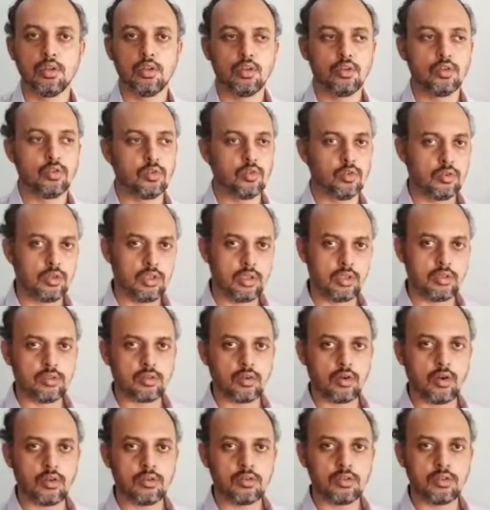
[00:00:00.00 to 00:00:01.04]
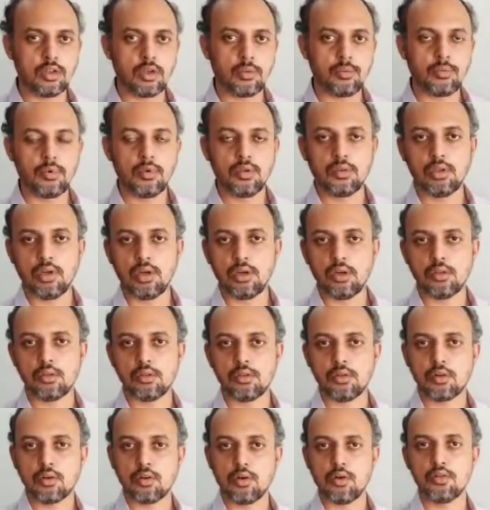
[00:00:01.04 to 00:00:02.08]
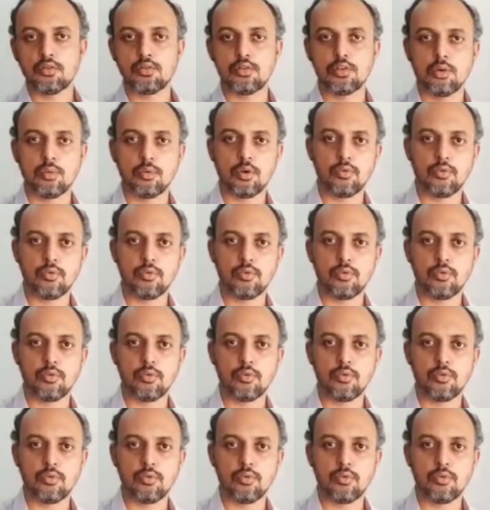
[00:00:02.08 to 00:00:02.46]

So this concept, that is the concept